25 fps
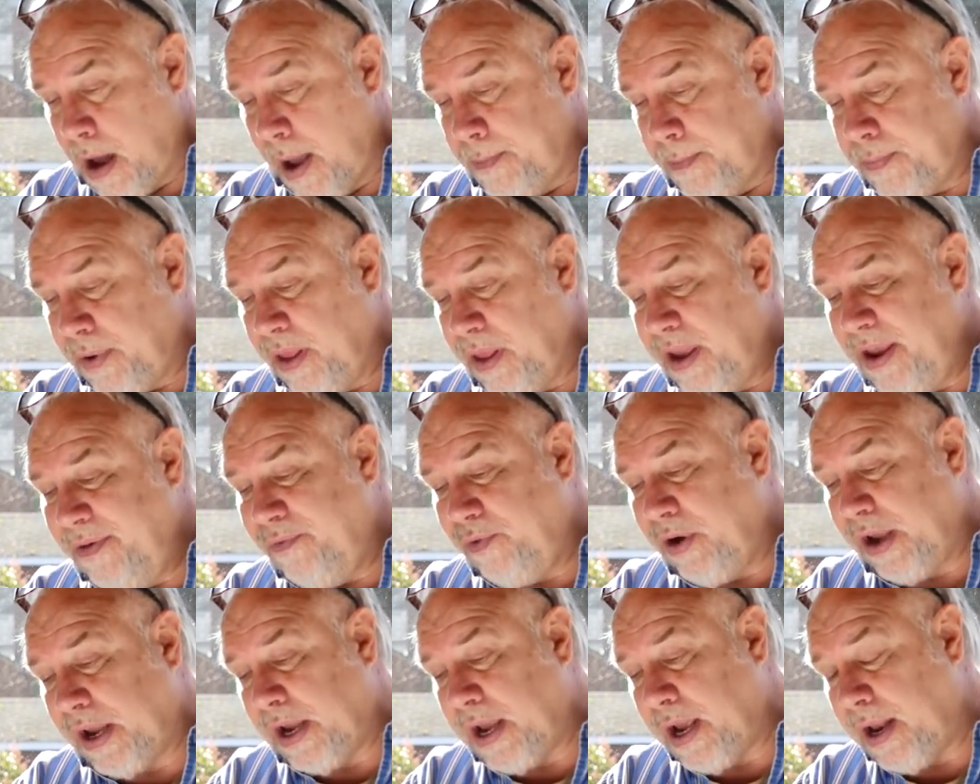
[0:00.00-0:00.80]

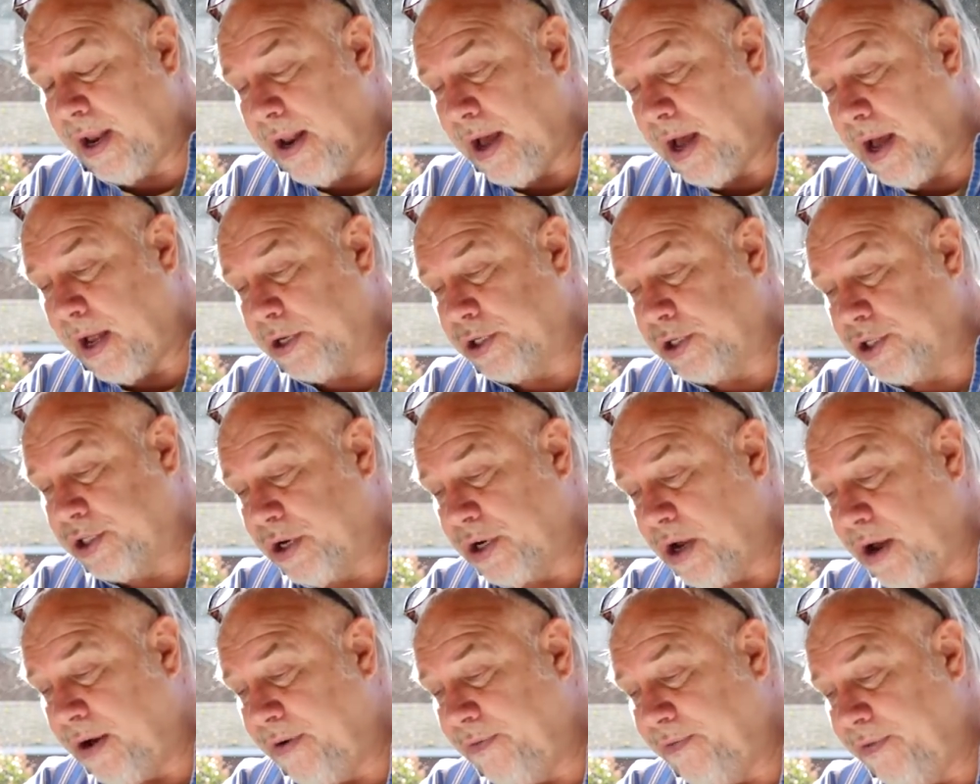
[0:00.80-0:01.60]
believe we cannot
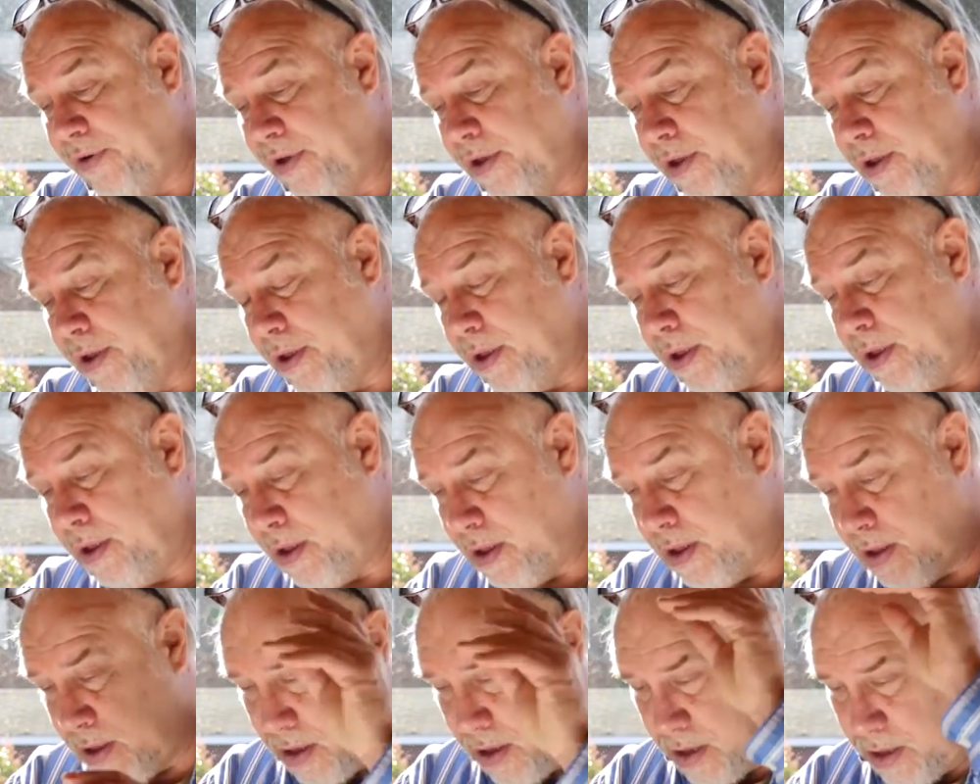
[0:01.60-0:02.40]
shove
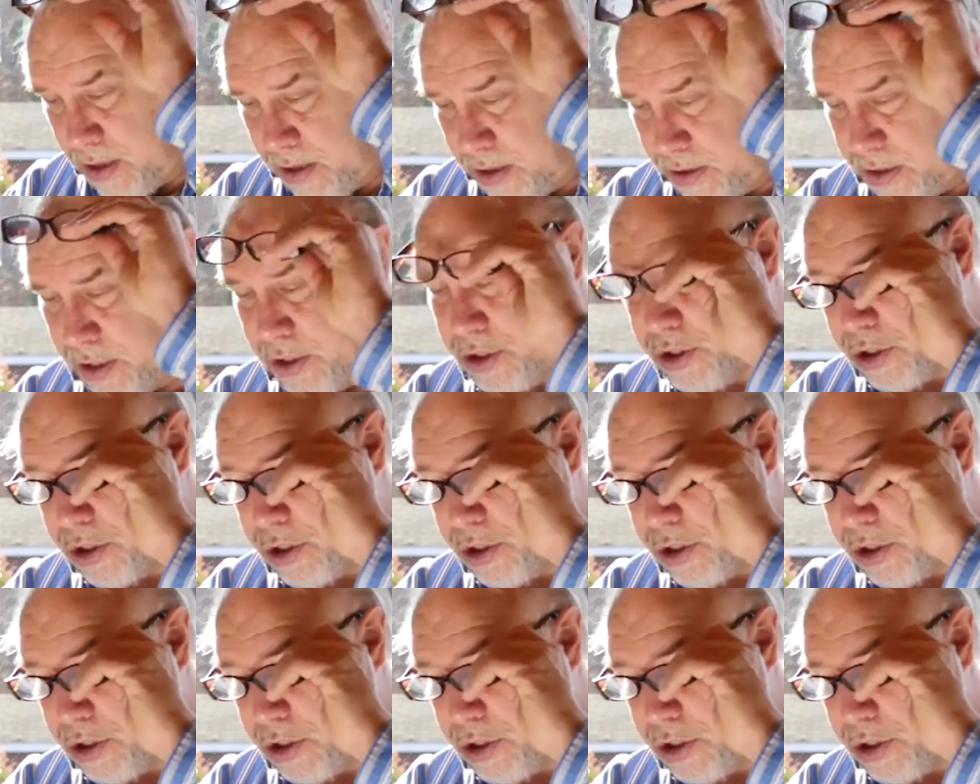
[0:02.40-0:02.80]
the